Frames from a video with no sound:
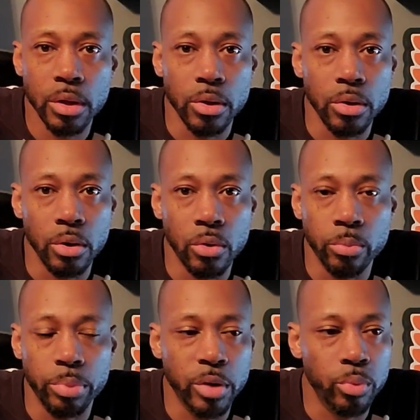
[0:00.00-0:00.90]
You know,
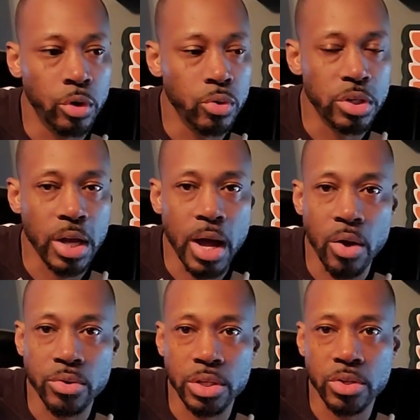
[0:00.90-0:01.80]
people losing
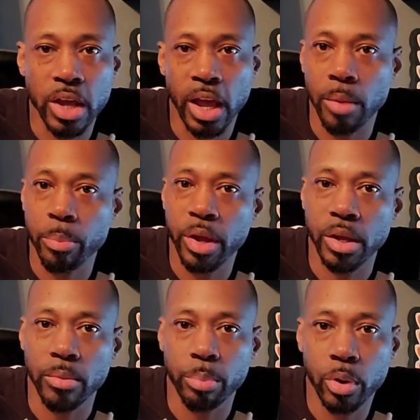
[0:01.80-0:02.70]
houses, can't pay
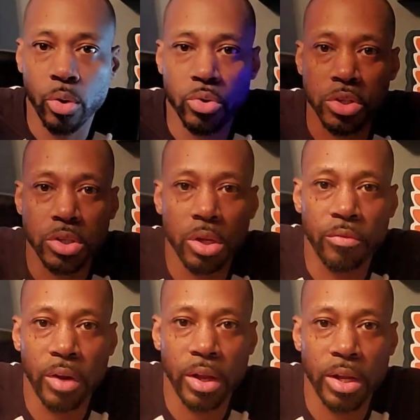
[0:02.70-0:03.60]
your bills and
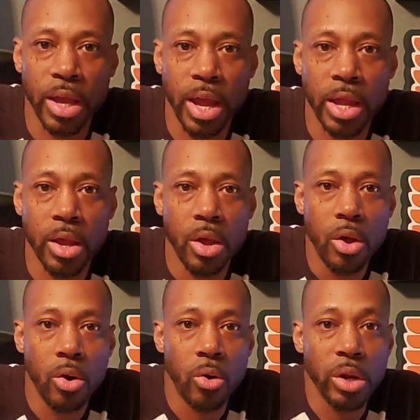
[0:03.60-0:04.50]
stuff like that,
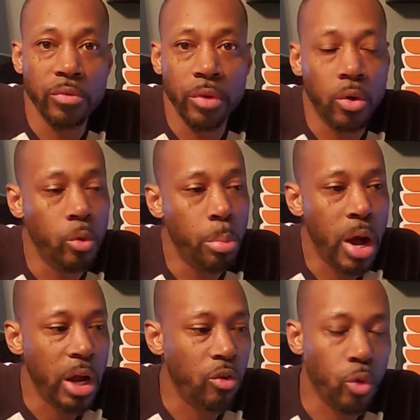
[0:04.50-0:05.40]
or even go
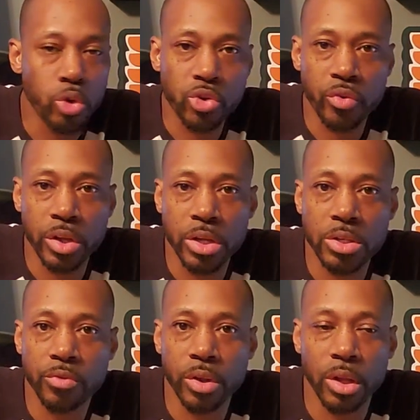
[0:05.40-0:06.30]
buy
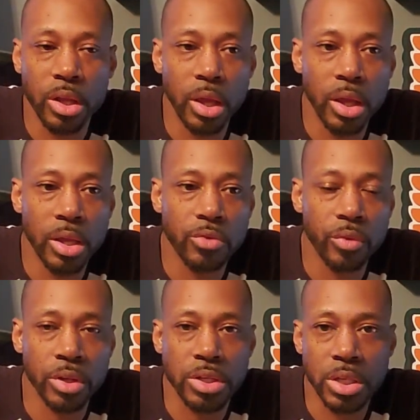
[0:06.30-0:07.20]
groceries for your kids,
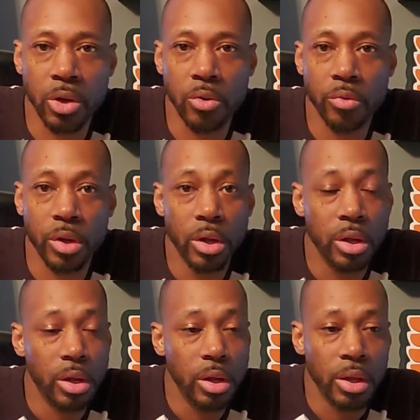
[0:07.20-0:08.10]
for yourself.
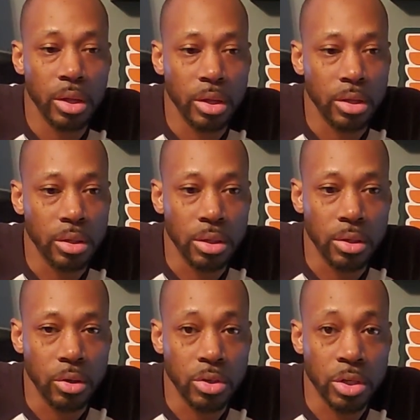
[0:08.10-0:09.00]
And you
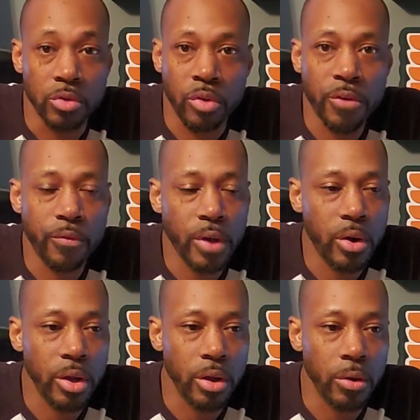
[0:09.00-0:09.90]
know, it's rough
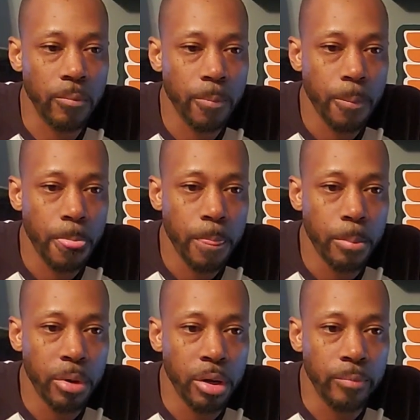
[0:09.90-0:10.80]
out here,
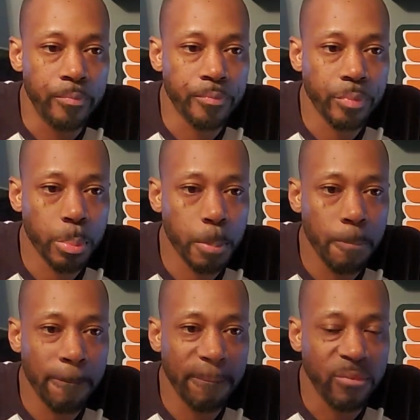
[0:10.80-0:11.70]
but
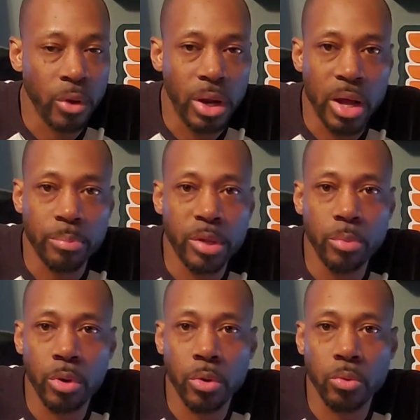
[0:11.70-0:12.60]
you know, a lot of
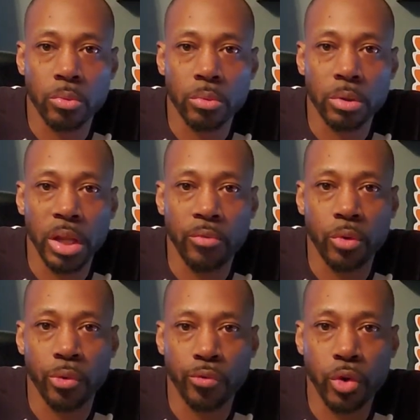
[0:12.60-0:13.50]
people don't think
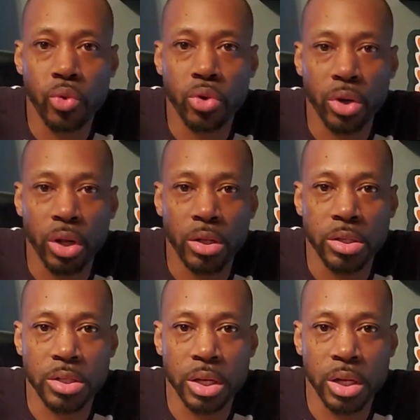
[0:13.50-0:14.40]
for the future, they
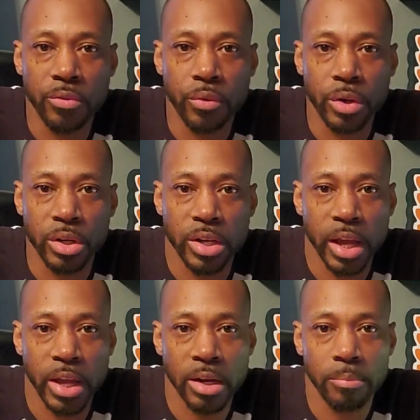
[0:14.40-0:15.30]
just live for the
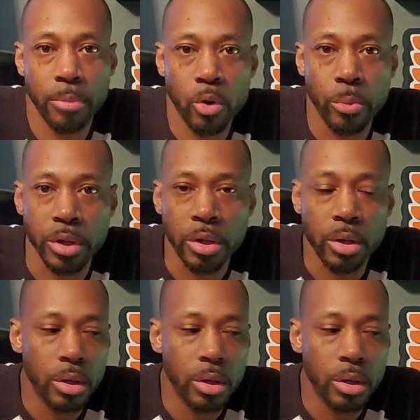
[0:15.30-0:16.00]
day and the moment.